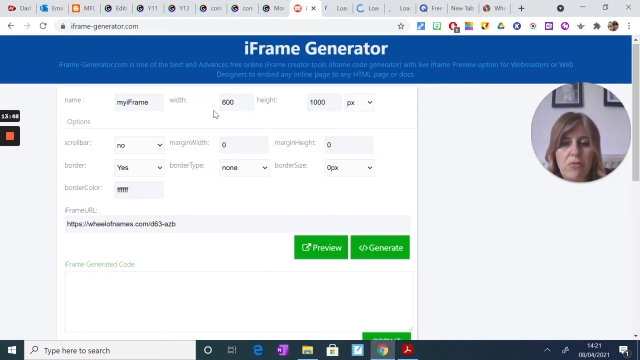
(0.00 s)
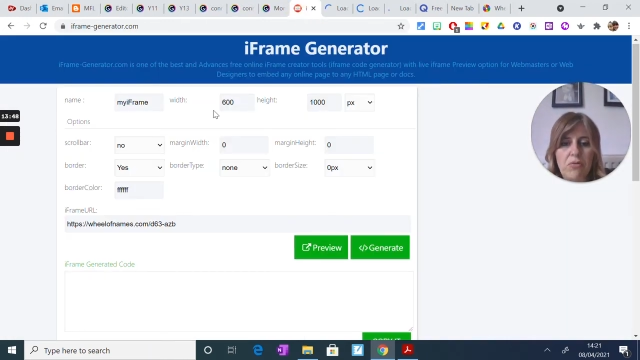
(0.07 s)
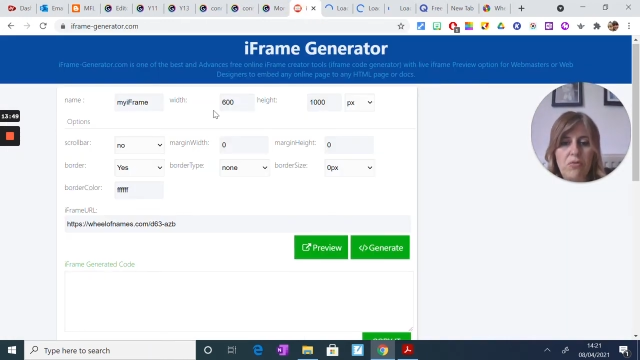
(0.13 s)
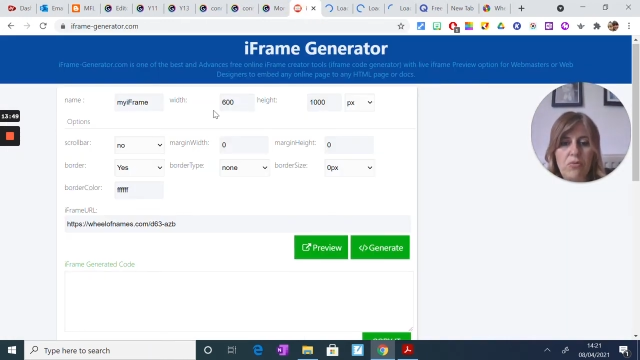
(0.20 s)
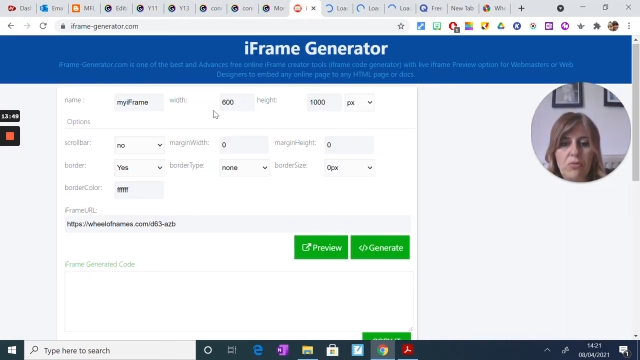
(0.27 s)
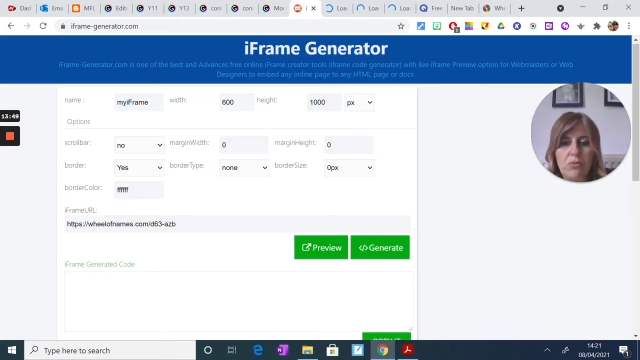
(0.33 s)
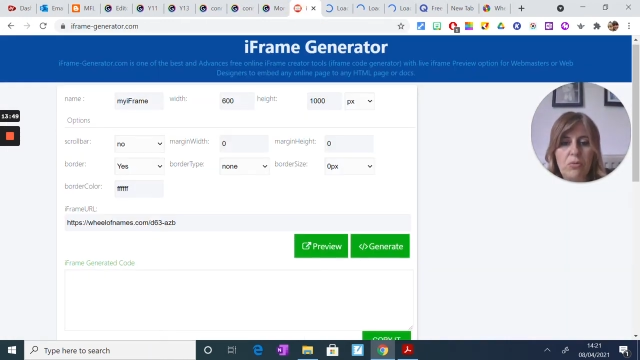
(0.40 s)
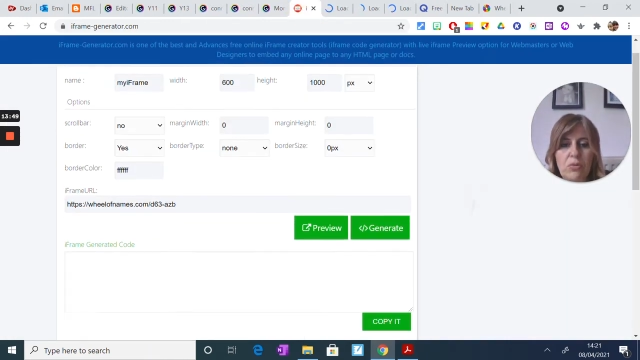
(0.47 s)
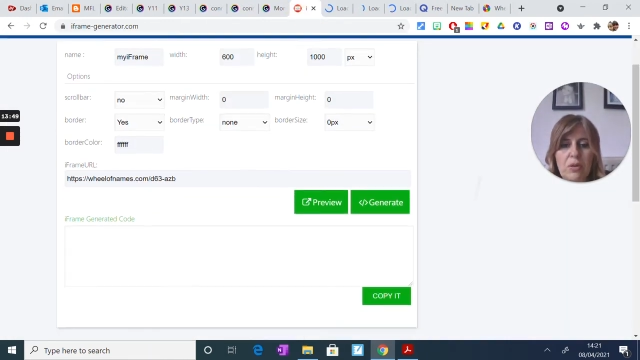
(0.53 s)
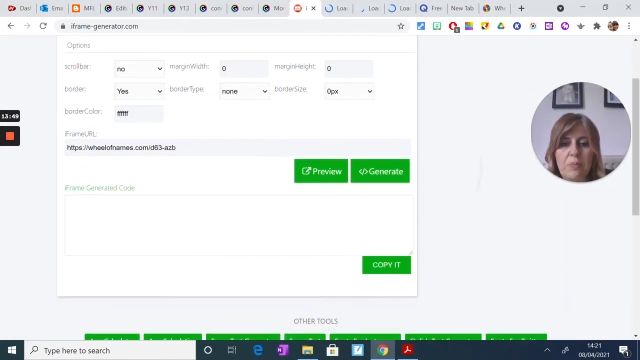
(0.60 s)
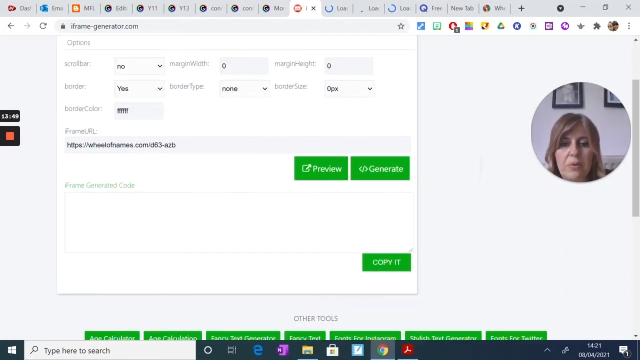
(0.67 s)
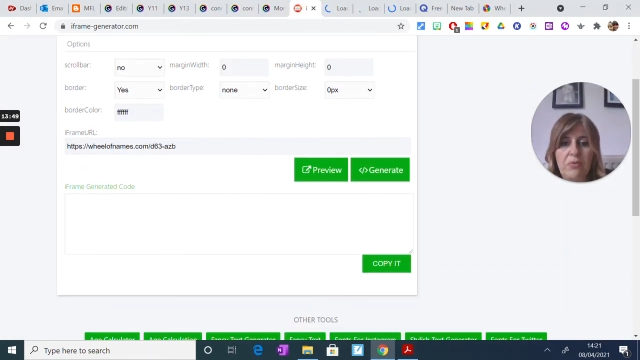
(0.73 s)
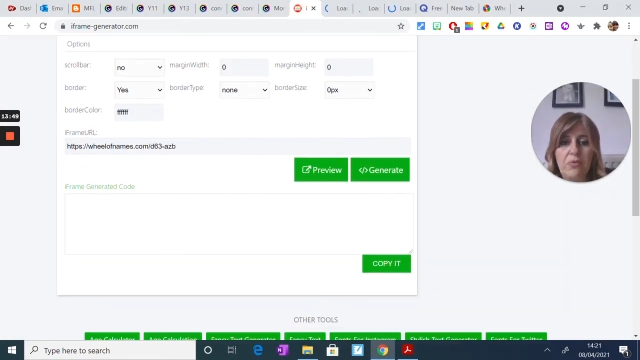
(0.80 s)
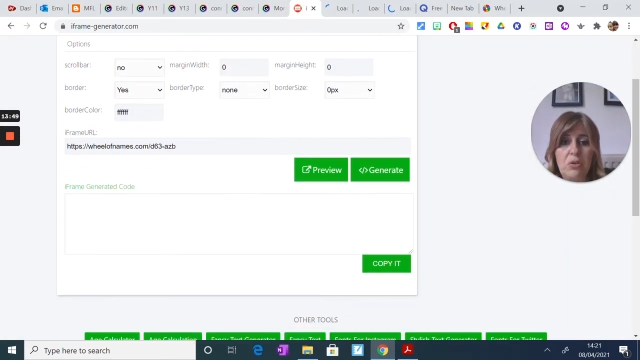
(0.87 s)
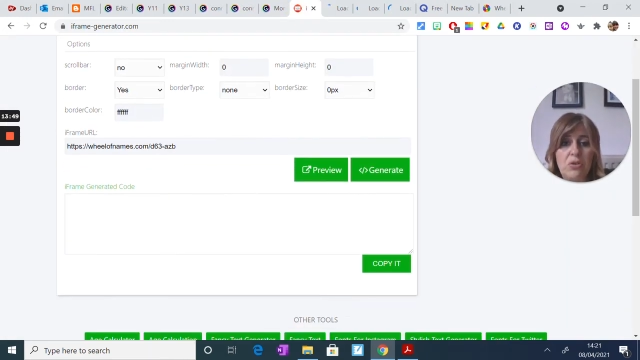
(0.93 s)
You do the
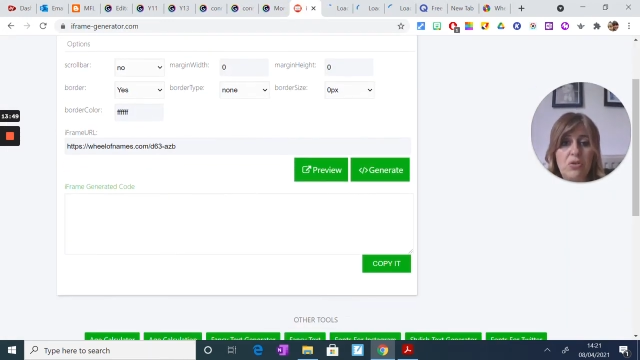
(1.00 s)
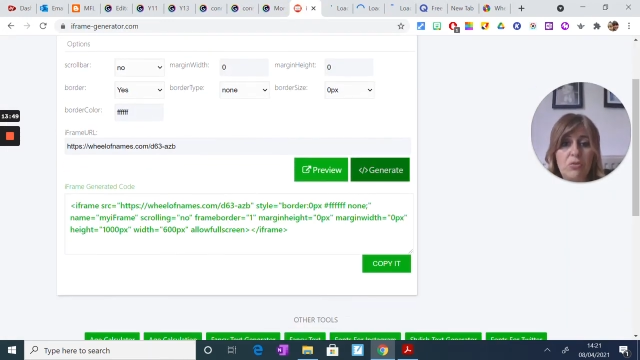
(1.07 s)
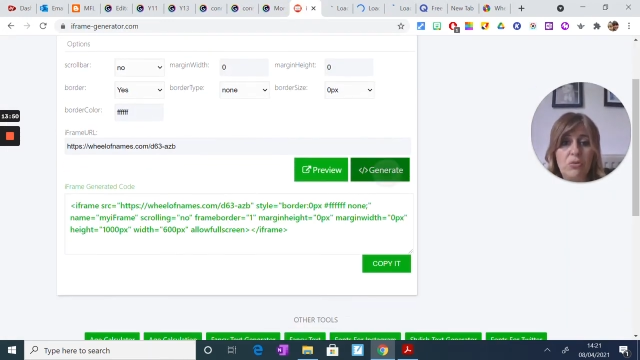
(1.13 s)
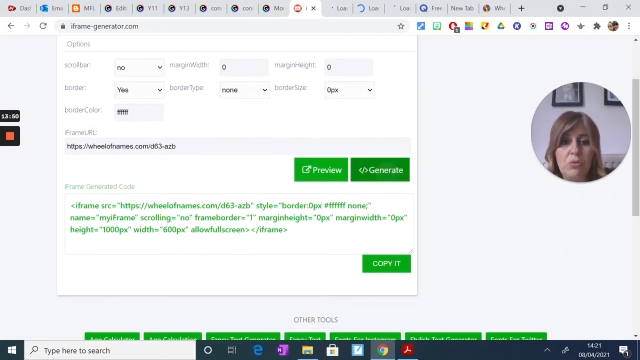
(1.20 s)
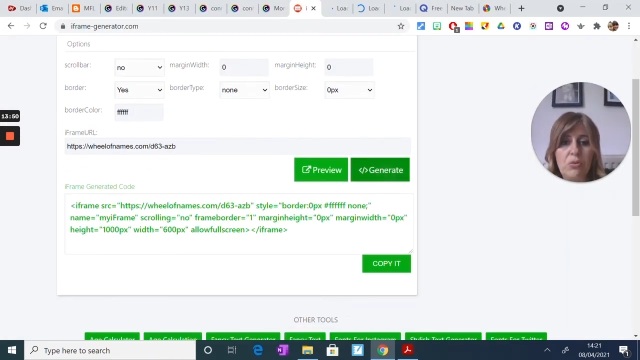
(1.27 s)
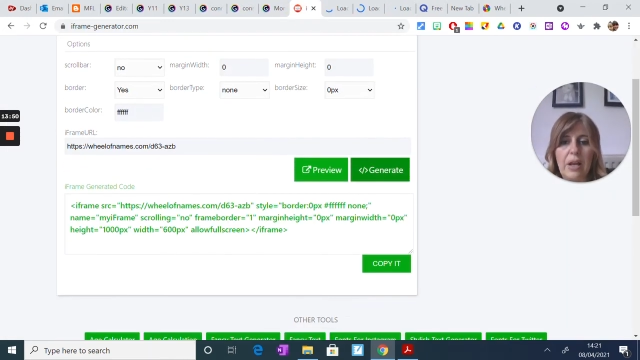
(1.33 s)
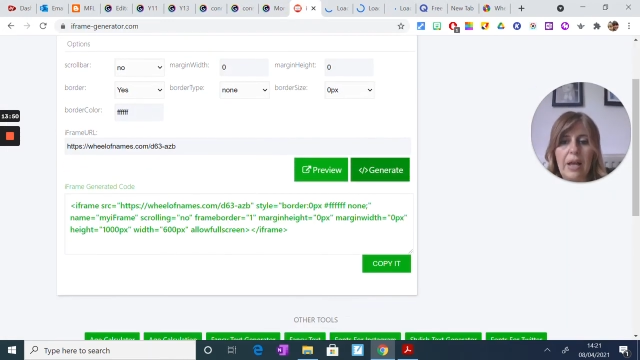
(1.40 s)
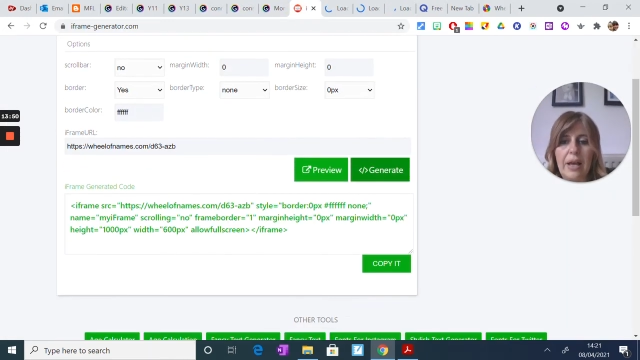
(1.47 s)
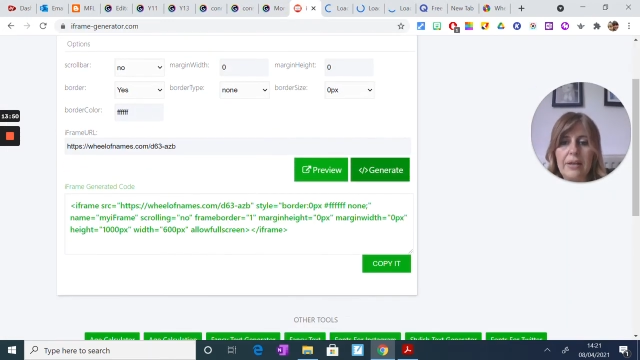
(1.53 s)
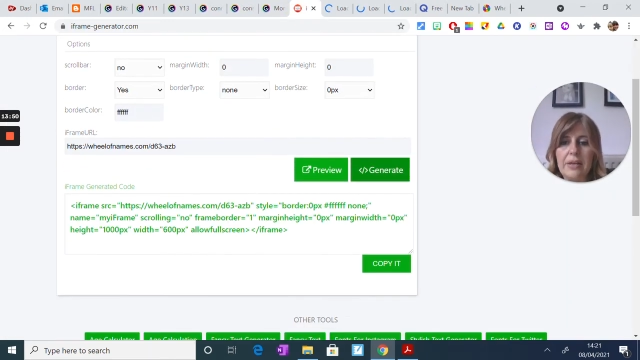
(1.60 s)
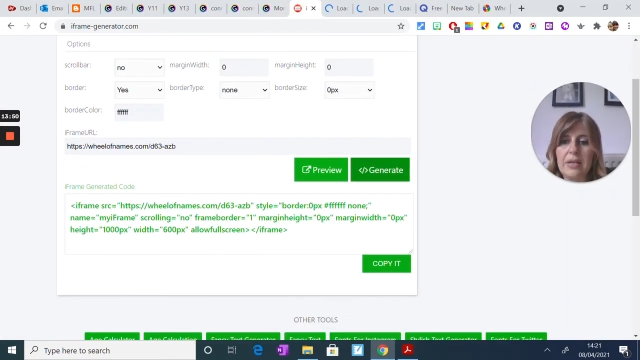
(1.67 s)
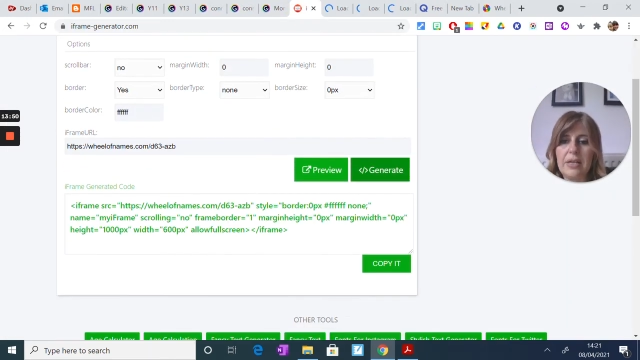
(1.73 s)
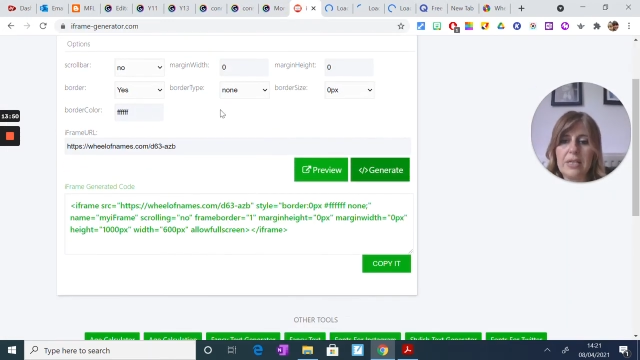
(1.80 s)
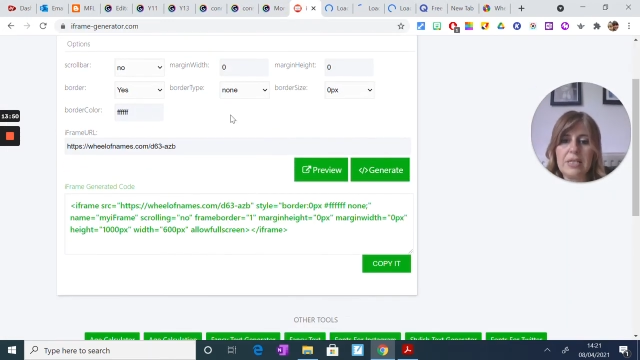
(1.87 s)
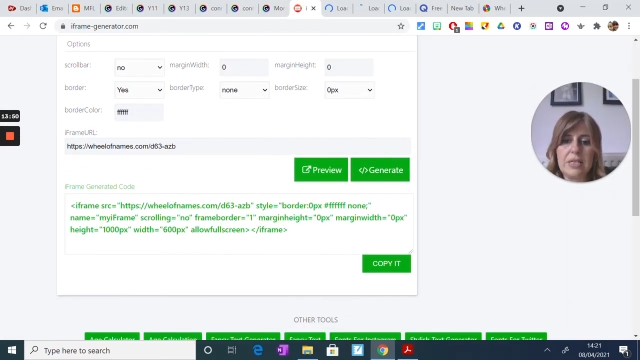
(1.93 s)
preview. You do like it.